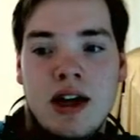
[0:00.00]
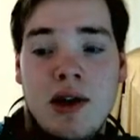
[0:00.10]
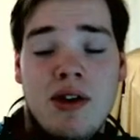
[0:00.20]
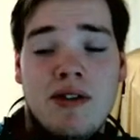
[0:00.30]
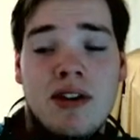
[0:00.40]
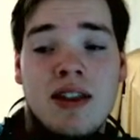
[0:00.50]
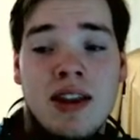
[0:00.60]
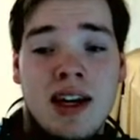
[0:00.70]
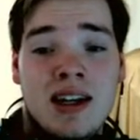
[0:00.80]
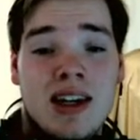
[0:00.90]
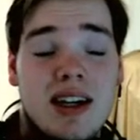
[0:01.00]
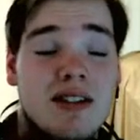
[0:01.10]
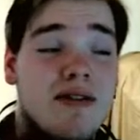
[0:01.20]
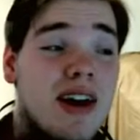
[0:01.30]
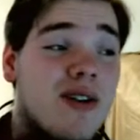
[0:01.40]
However, Litten is
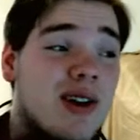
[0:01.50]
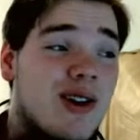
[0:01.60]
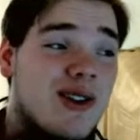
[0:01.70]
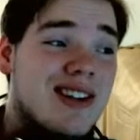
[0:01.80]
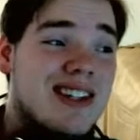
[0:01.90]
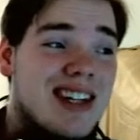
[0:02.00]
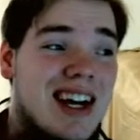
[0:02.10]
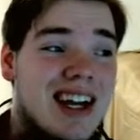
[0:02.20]
a very good design.